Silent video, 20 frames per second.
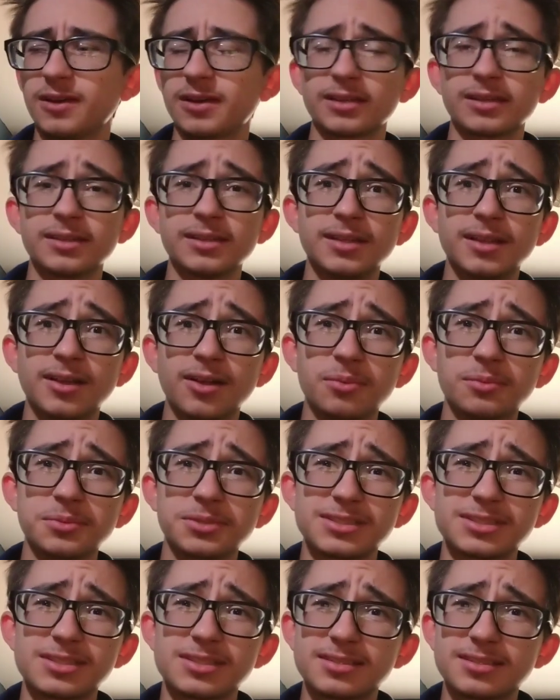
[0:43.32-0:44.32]
fuck,
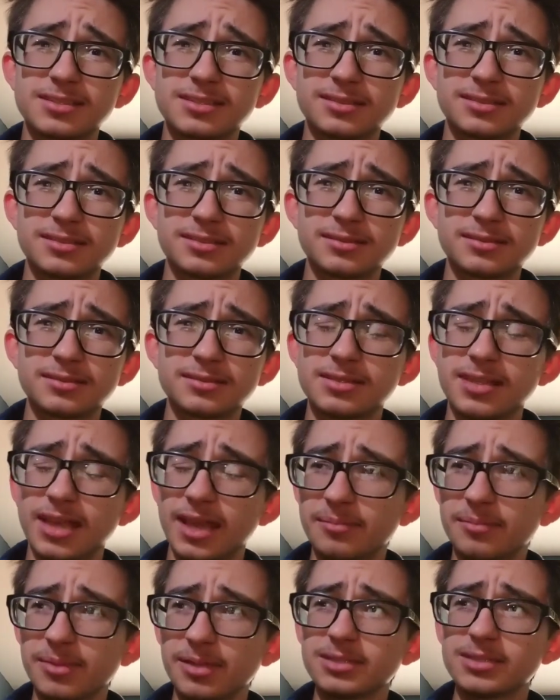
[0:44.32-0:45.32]
almost
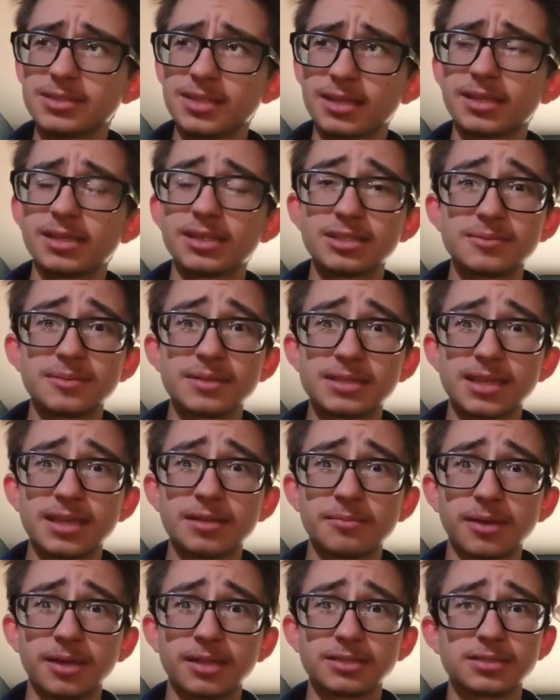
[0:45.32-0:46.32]
10 months? I think it's been
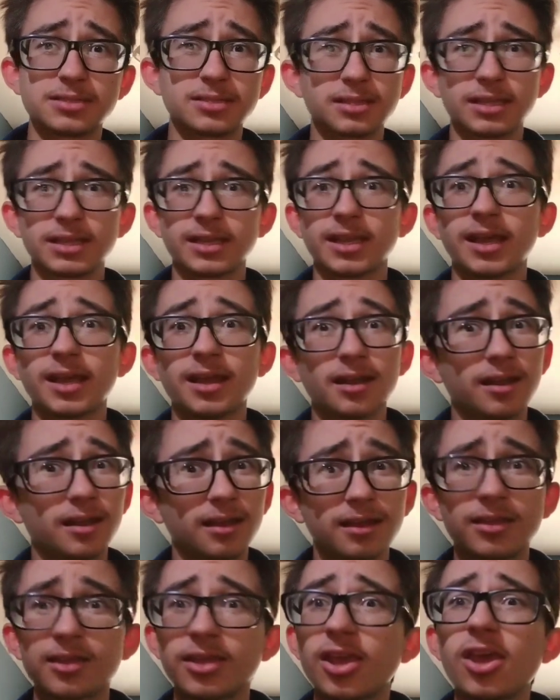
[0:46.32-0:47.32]
10 months, so, like, got
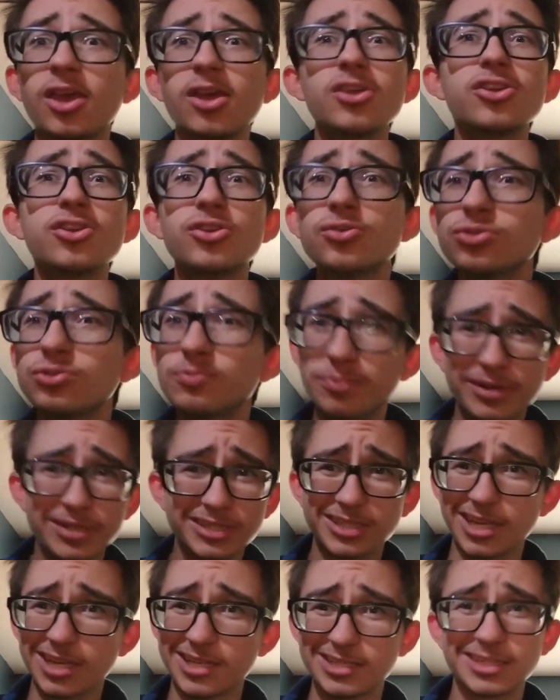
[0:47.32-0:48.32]
a huge
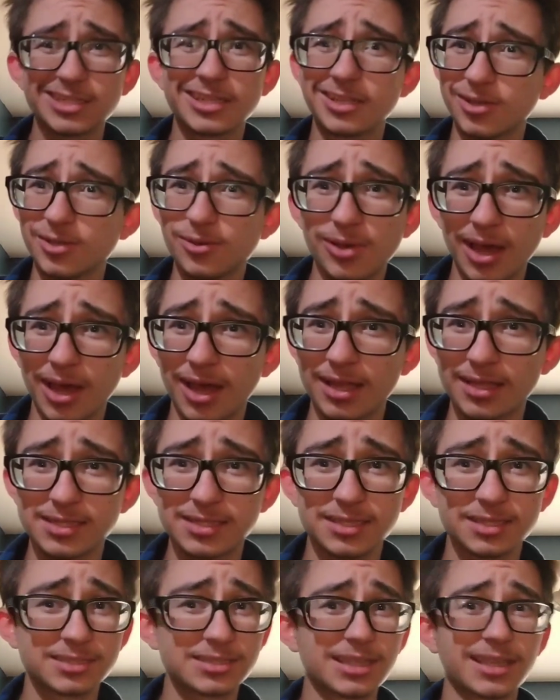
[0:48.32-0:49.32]
appreciation to you
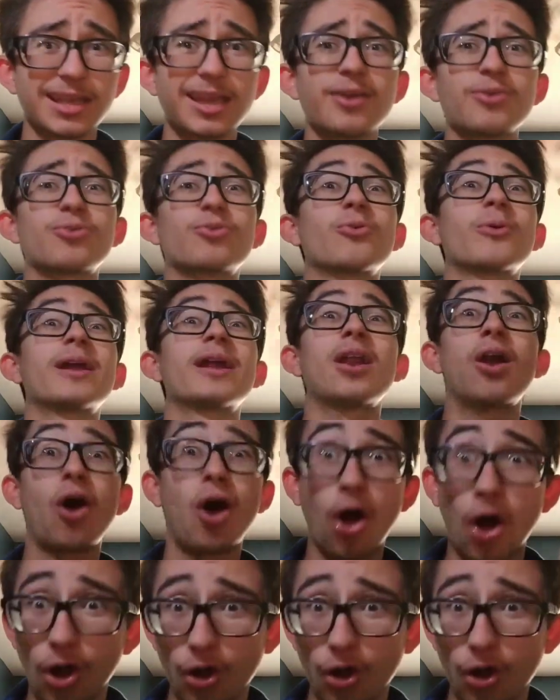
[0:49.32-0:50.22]
guys, because, like, how great